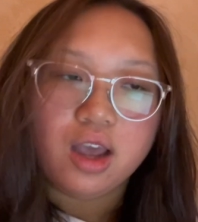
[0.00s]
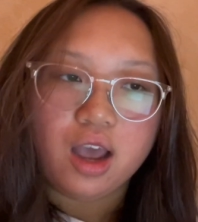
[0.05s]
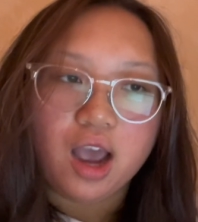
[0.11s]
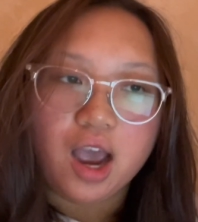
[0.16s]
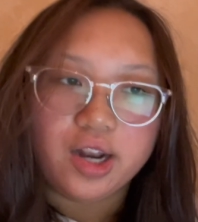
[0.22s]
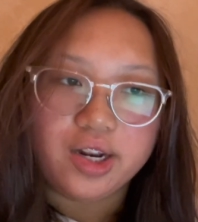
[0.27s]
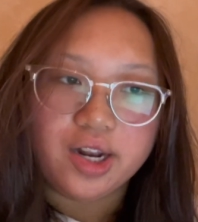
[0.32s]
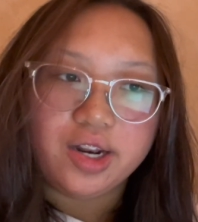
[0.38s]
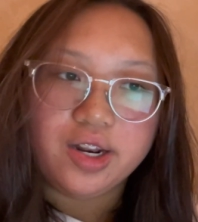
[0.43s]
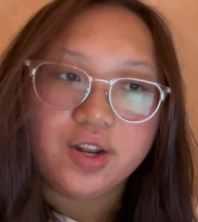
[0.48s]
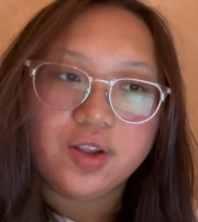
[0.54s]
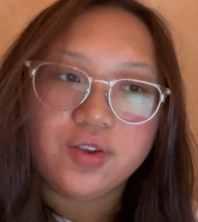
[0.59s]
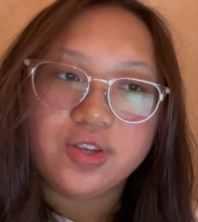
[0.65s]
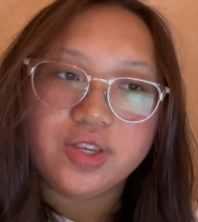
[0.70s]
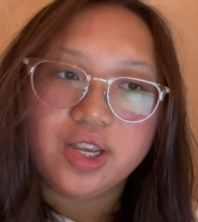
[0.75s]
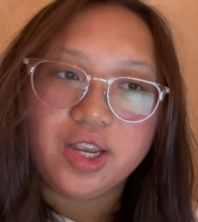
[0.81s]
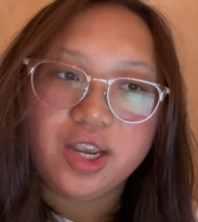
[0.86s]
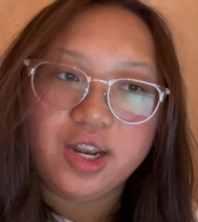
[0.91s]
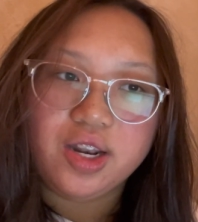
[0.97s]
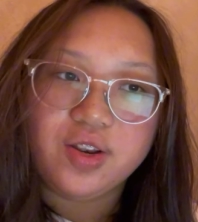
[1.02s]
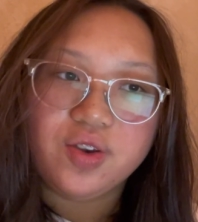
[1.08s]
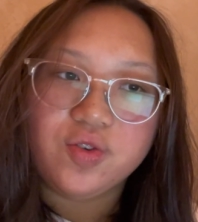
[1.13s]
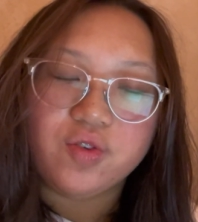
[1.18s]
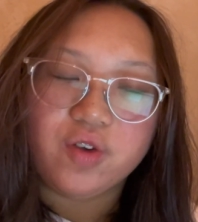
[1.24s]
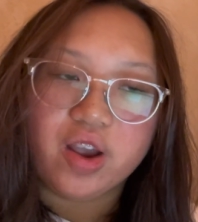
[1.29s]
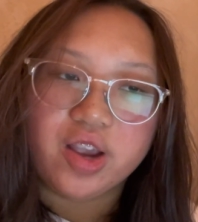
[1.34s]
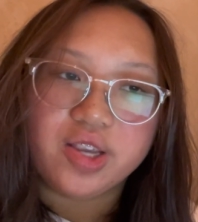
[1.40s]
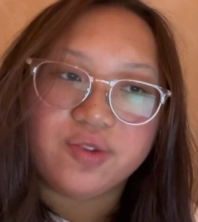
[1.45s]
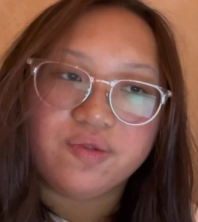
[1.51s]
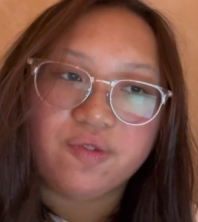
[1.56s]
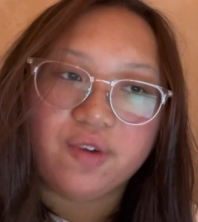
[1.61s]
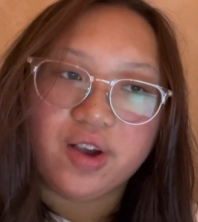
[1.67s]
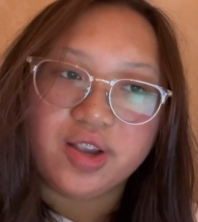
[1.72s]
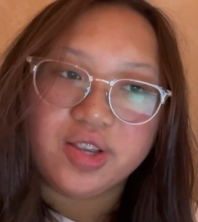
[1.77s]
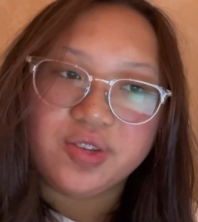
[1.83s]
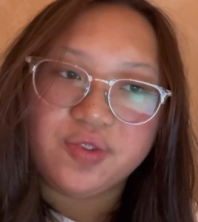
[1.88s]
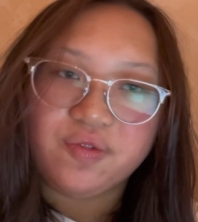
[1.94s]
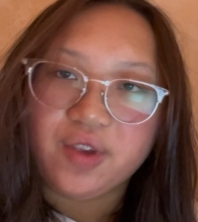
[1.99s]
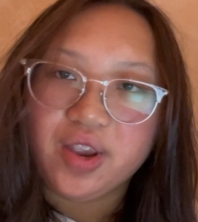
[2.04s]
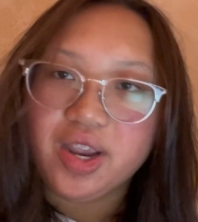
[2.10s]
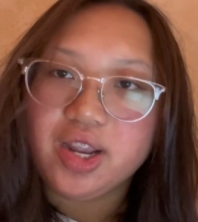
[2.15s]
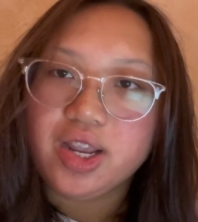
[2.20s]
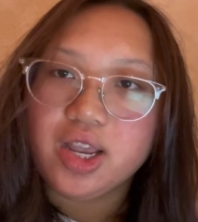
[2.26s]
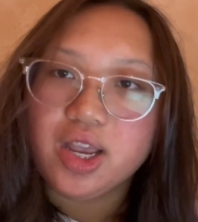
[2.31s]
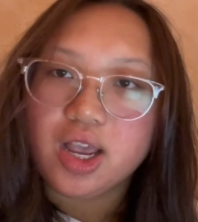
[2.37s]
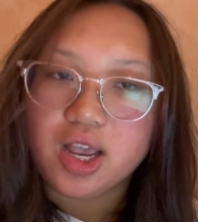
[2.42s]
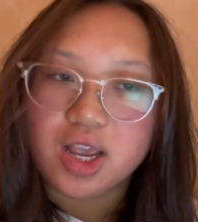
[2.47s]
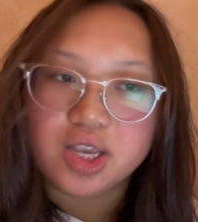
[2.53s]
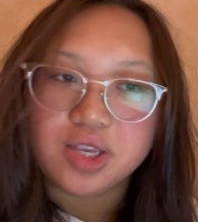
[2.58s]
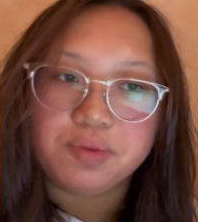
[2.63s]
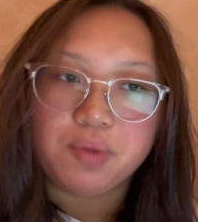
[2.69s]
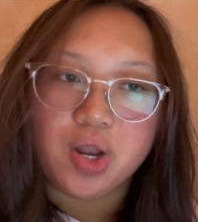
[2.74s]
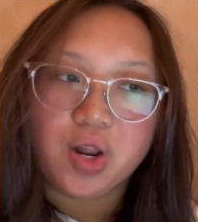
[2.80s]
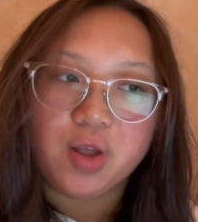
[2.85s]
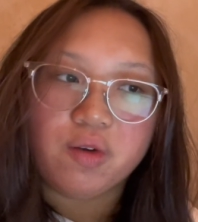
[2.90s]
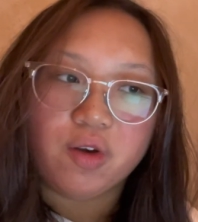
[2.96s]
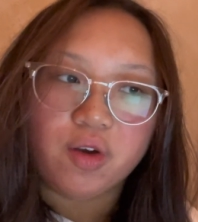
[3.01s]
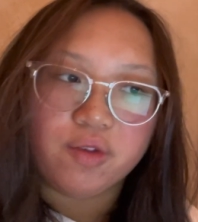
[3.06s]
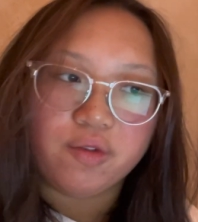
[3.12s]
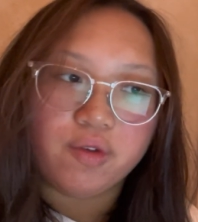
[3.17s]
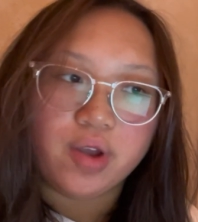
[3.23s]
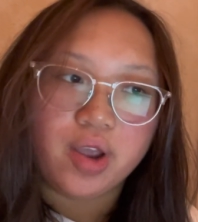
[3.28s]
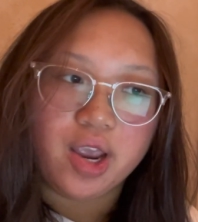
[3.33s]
Adenosine triphosphate is made up of